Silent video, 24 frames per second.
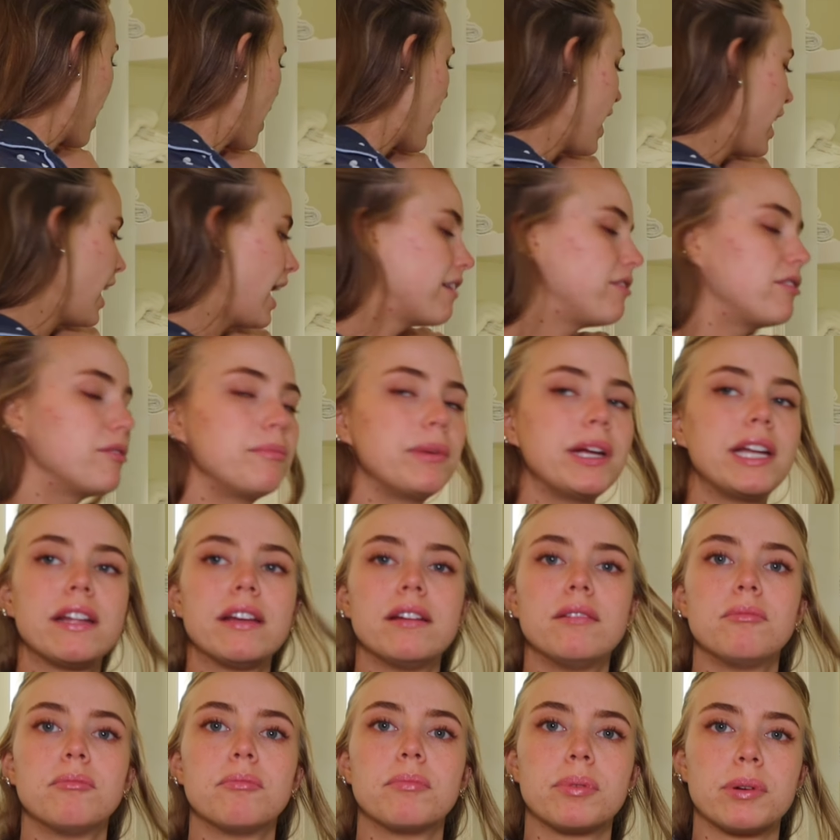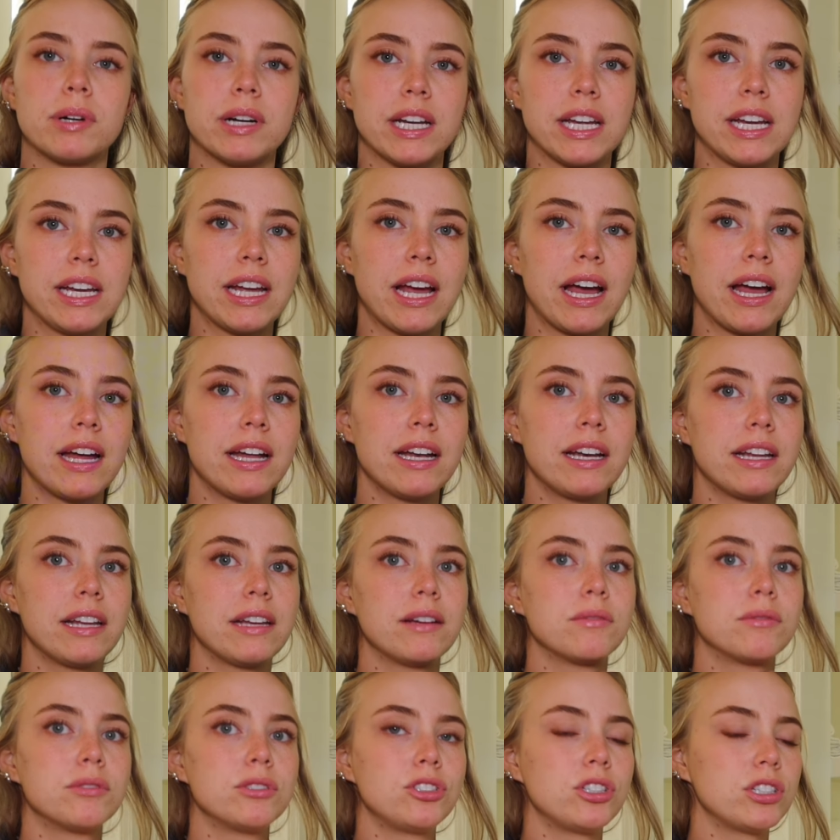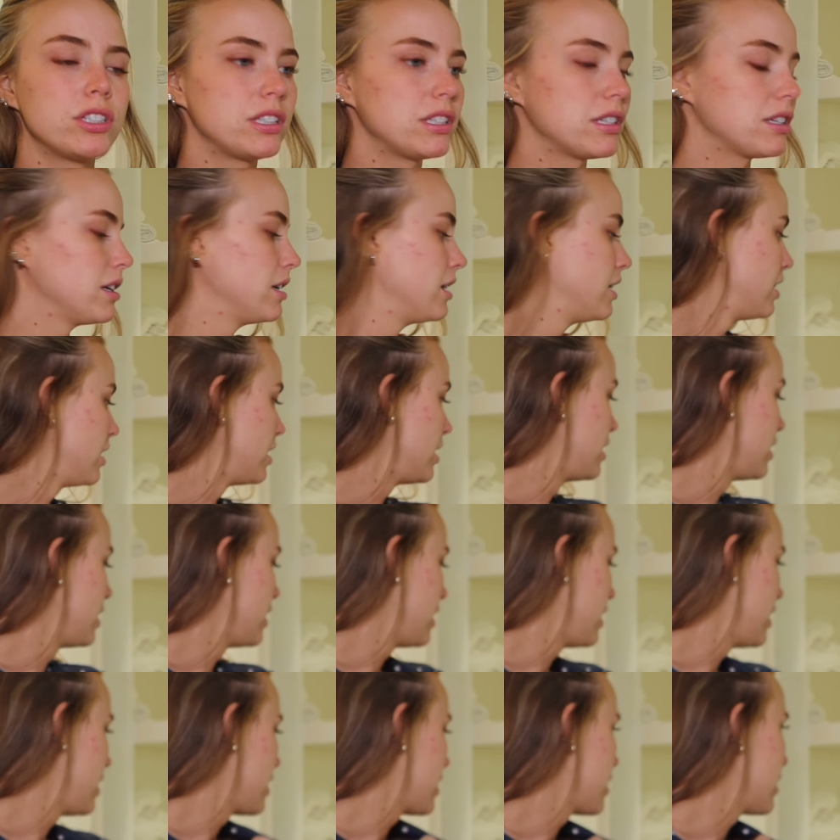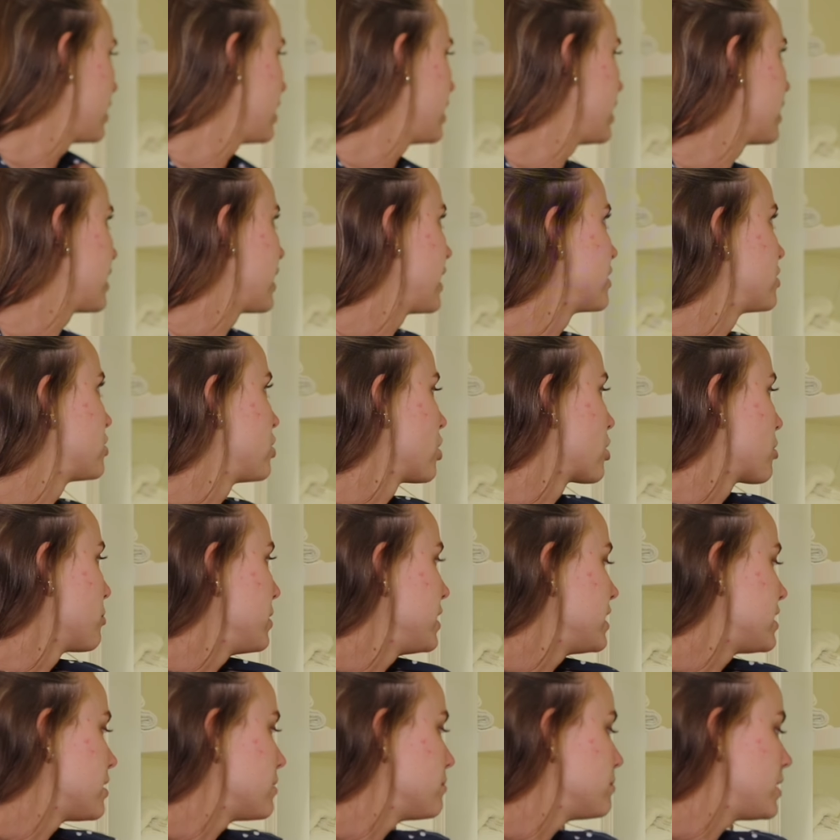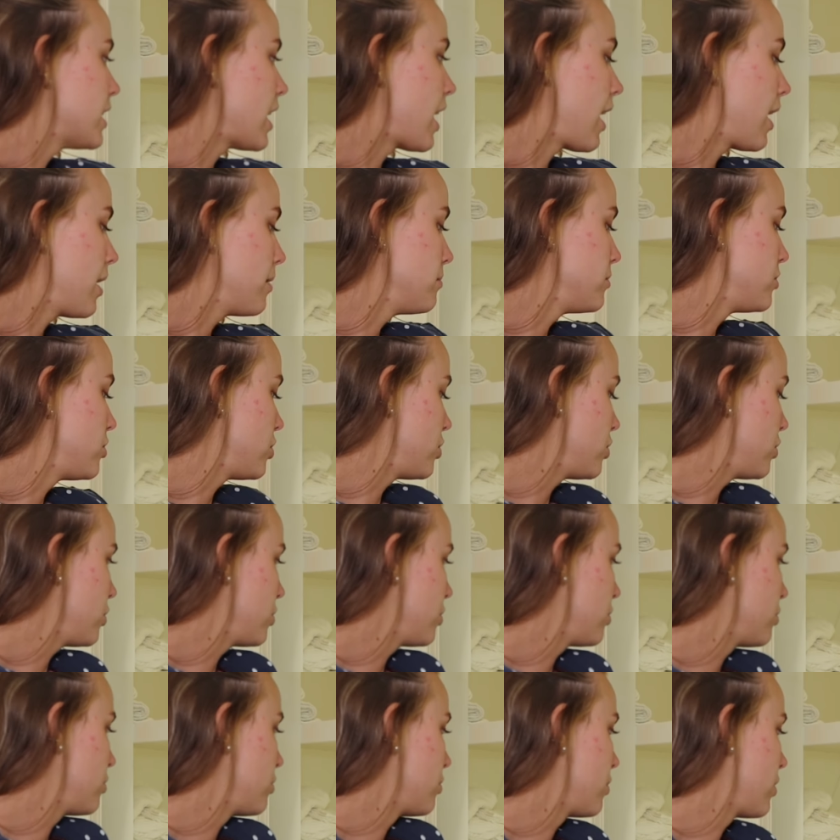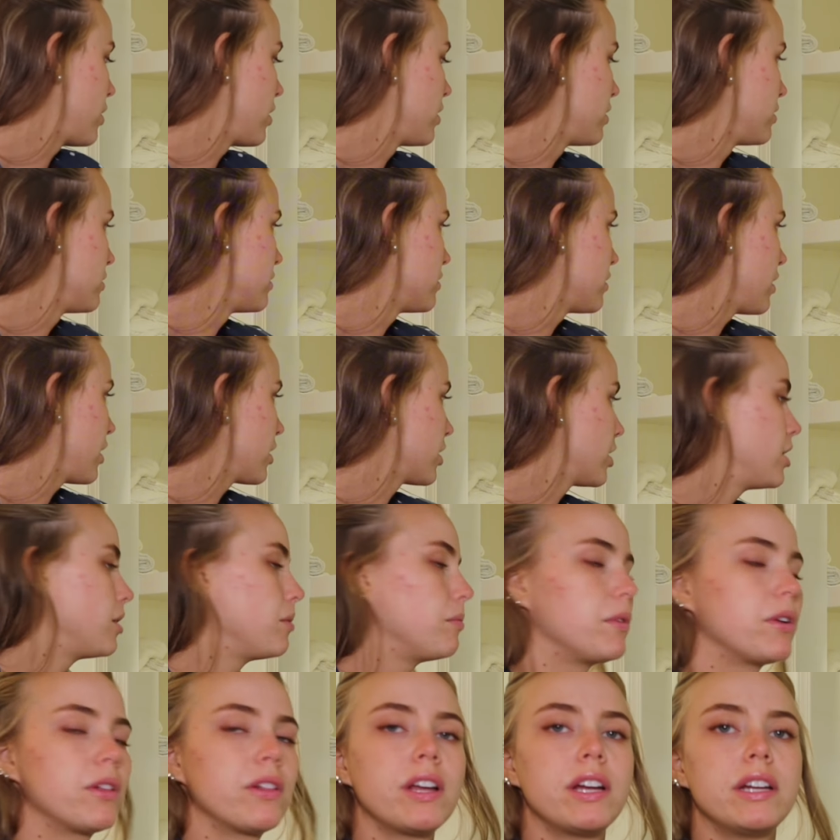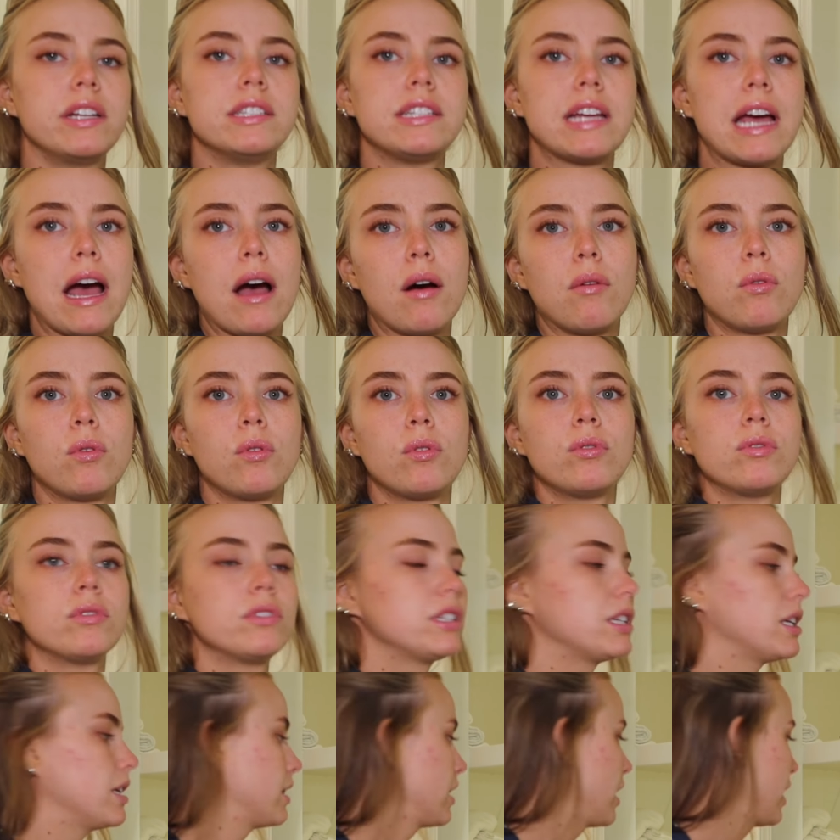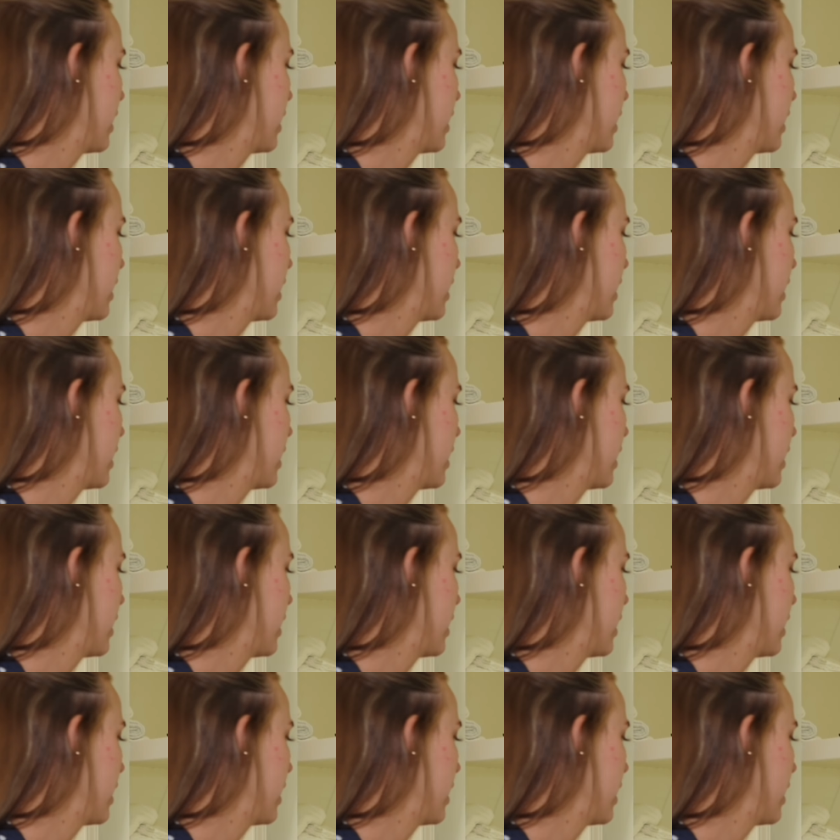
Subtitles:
I haven't made it pretty yet. It was just, it like took me some time to accumulate towels and